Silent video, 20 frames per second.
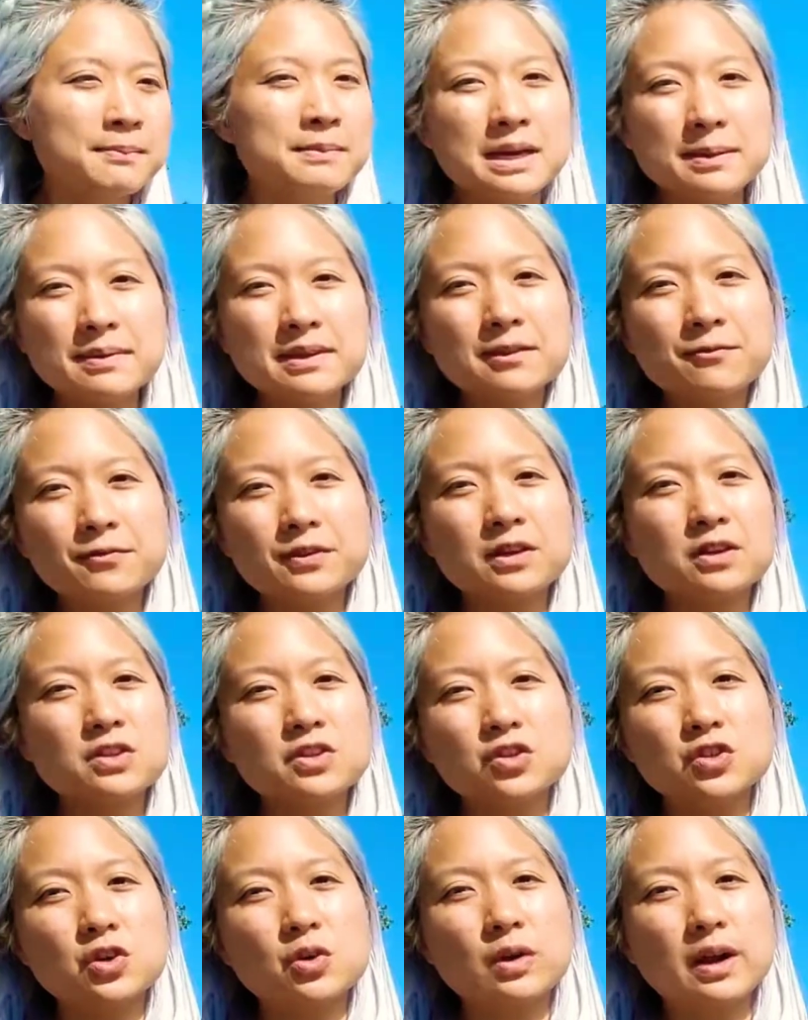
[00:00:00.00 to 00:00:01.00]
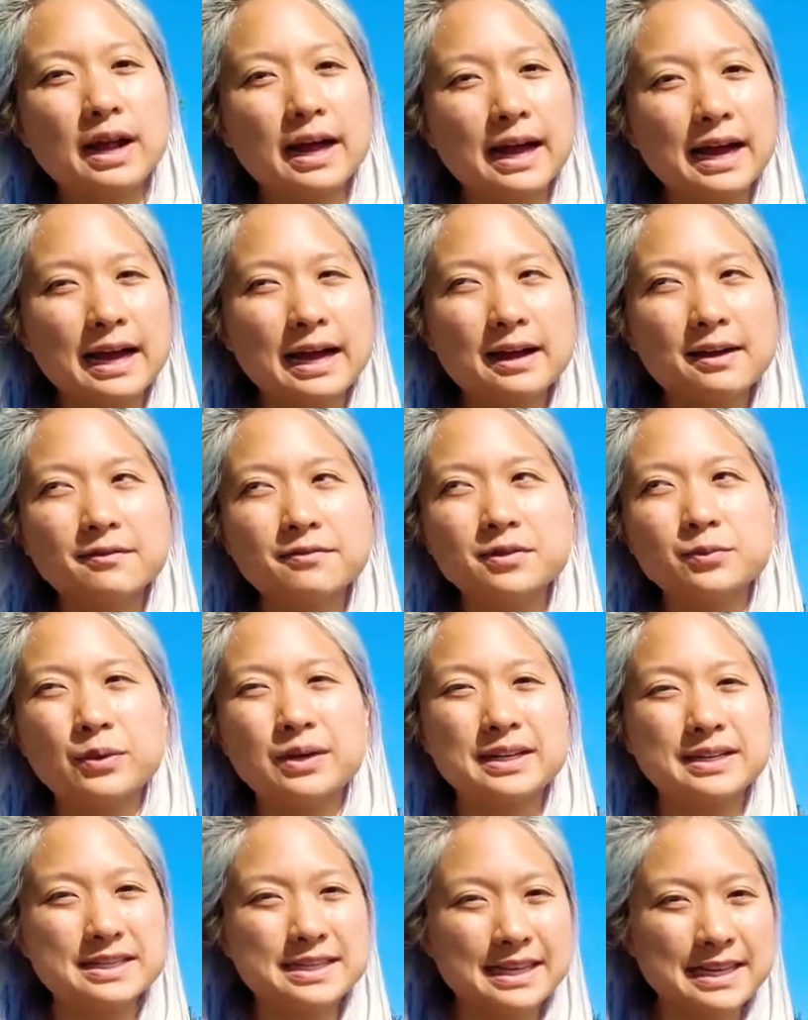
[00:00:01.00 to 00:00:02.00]
maybe the fear is you don't have
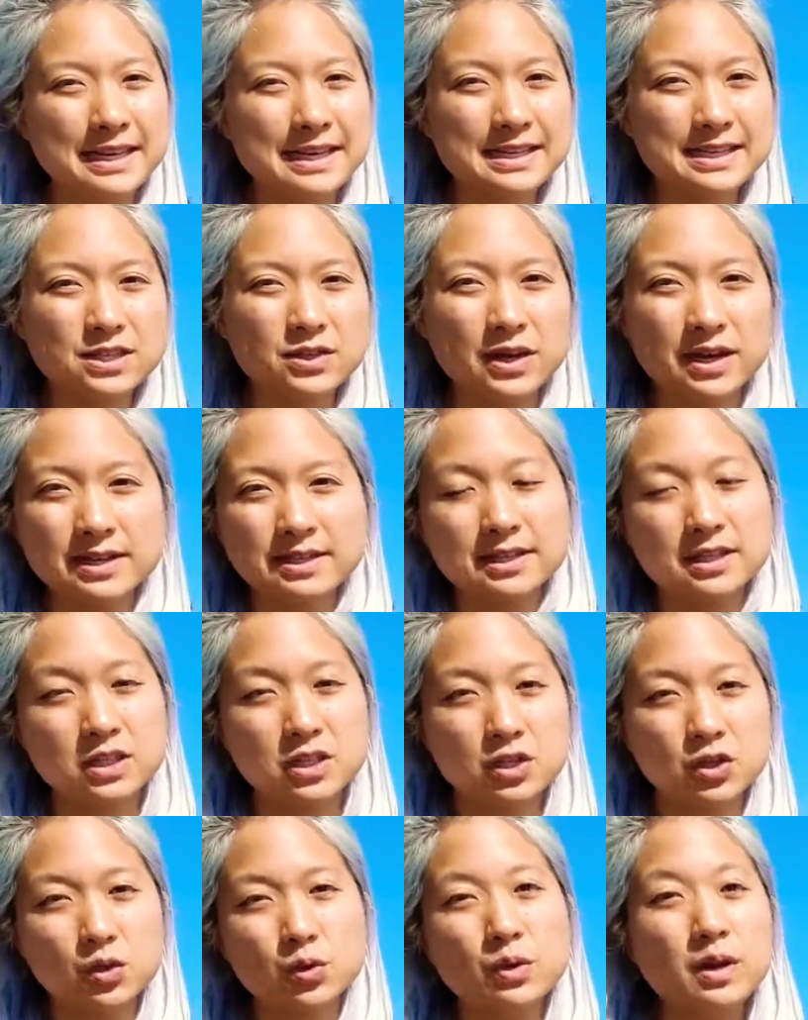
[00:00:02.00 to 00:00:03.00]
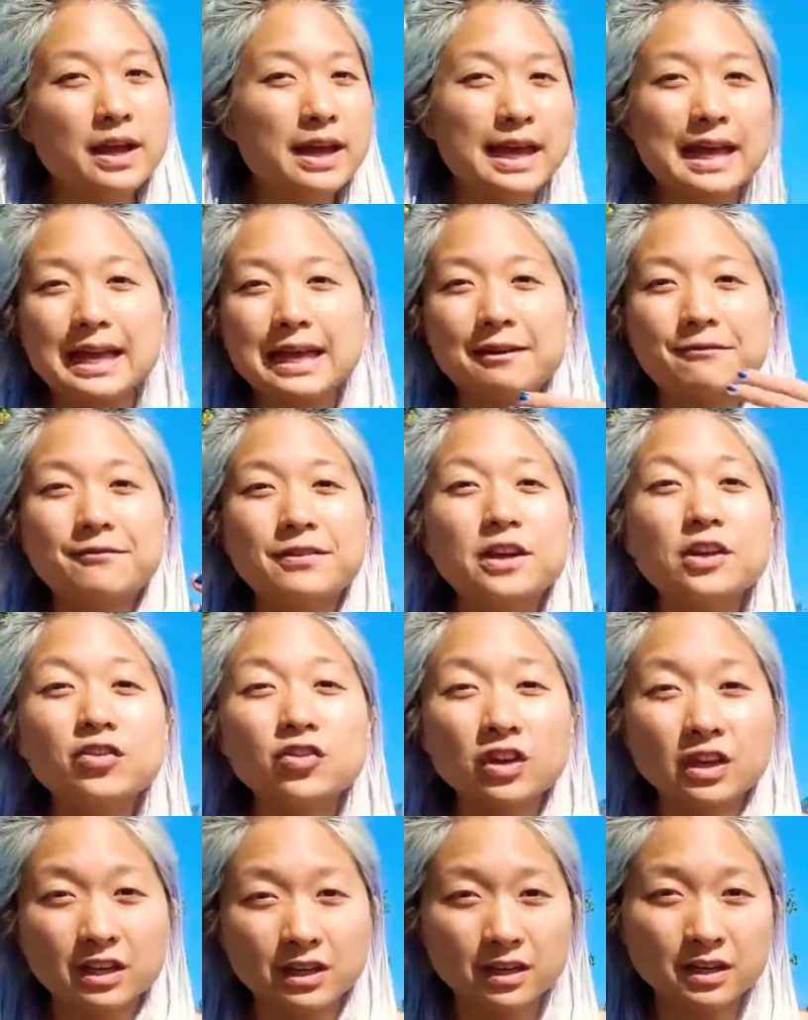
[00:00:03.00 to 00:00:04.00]
what it takes to execute a
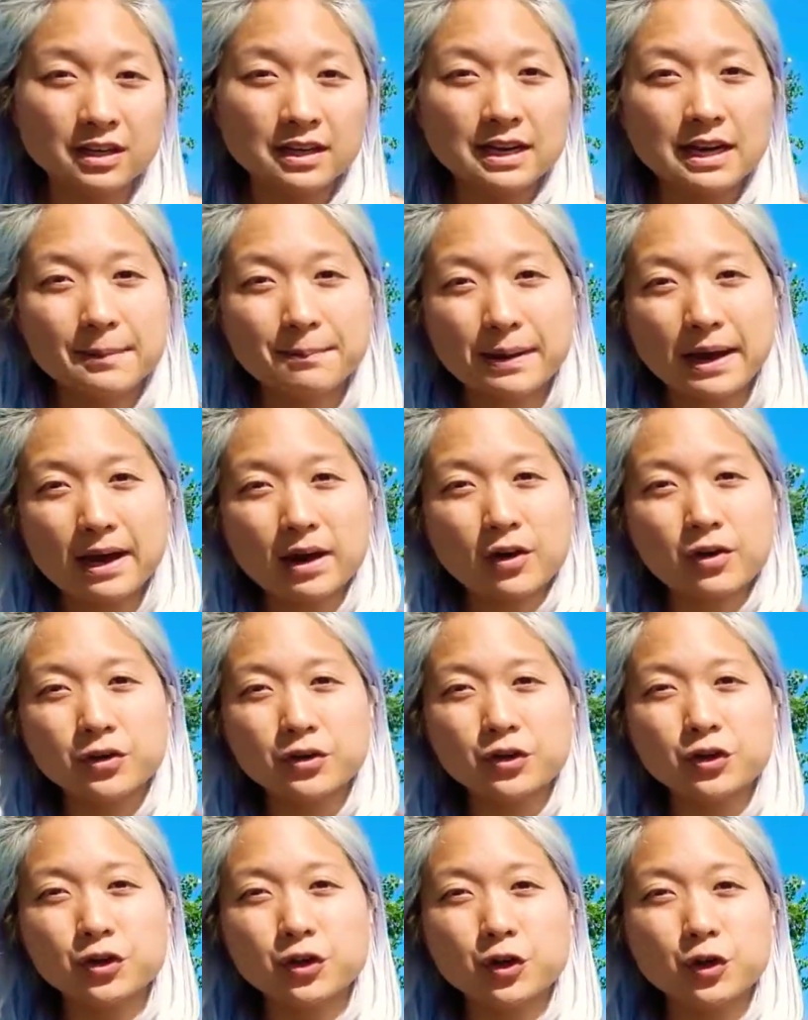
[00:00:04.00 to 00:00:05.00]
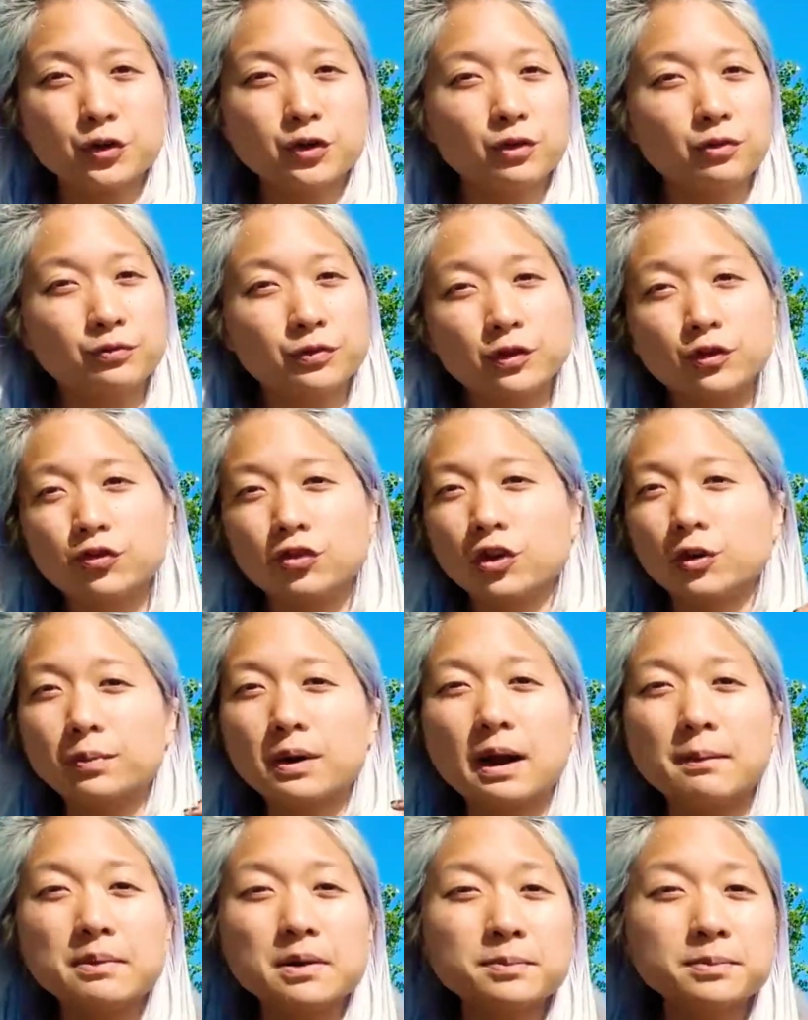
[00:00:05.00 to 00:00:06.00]
vision about you know your future
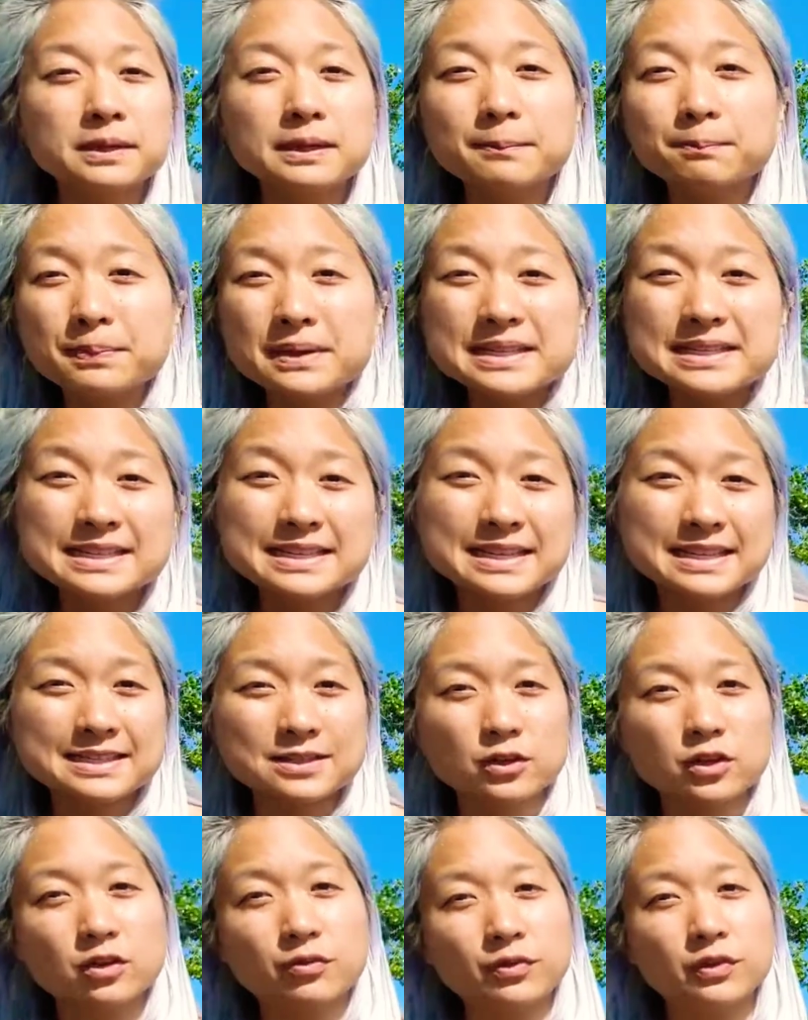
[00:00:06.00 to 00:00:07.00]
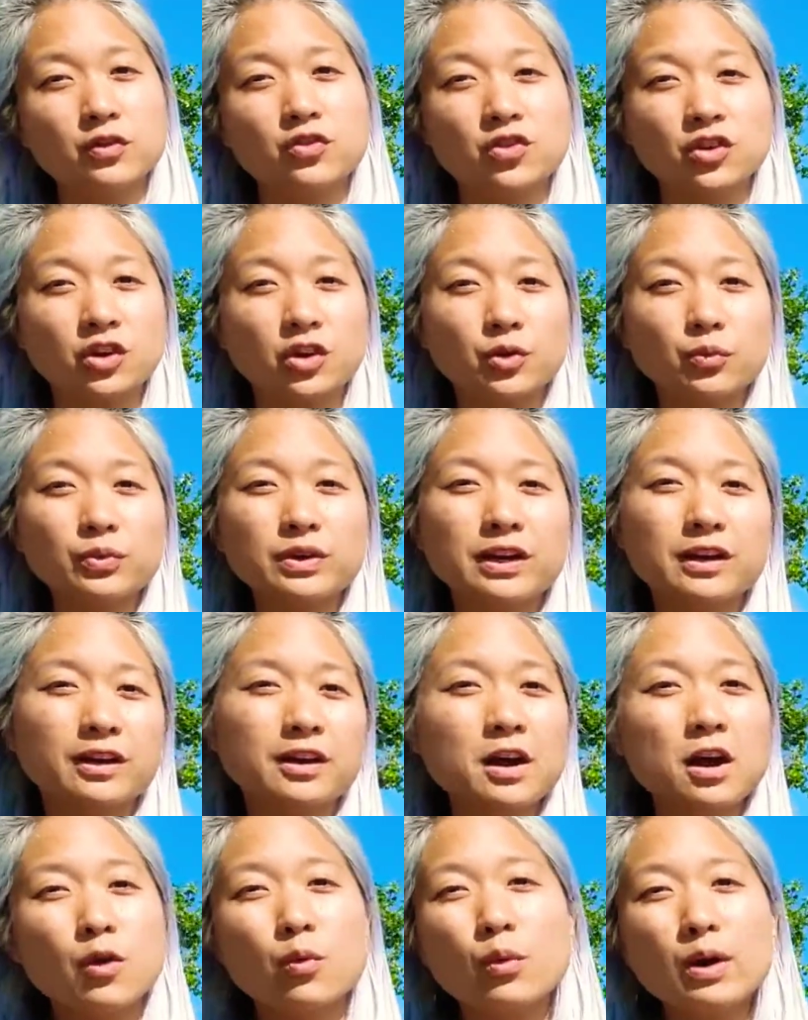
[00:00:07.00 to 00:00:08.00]
probably business or your future
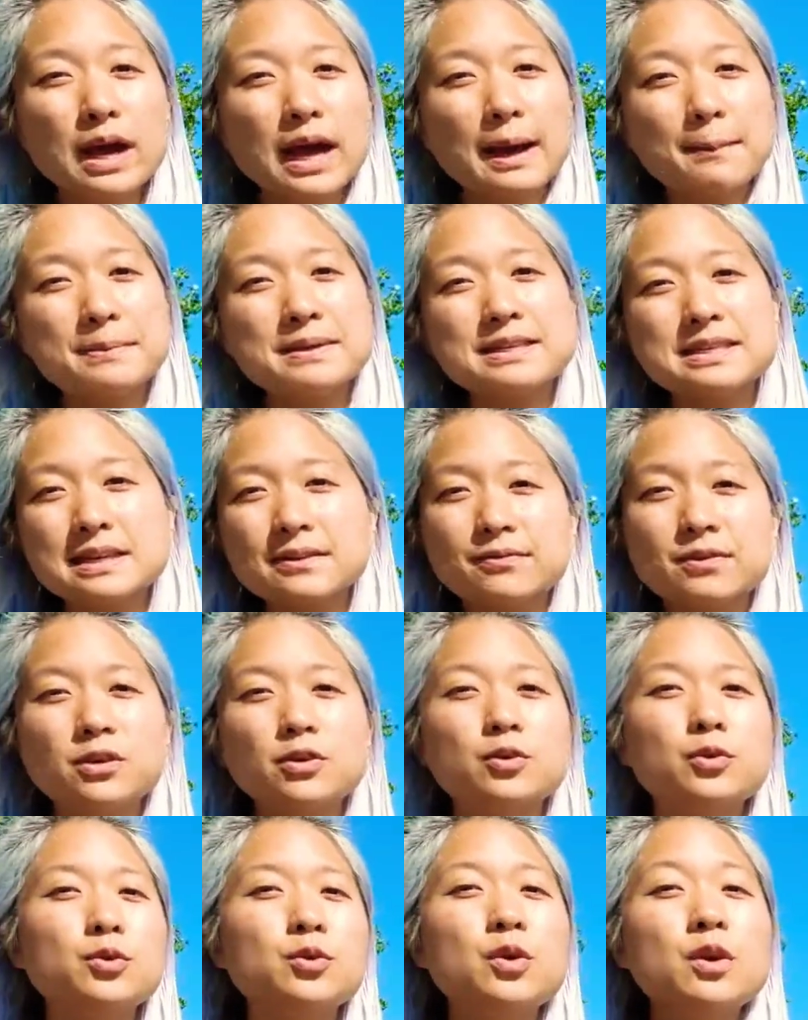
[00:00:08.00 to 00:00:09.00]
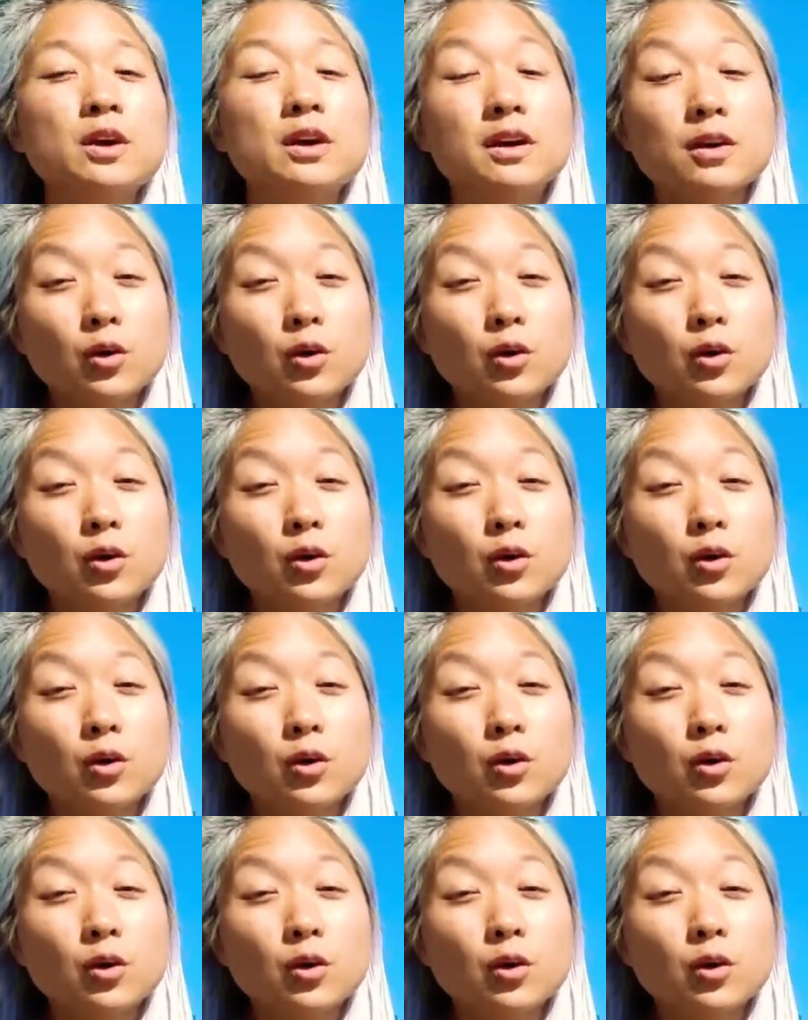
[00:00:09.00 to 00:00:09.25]
career what happens if you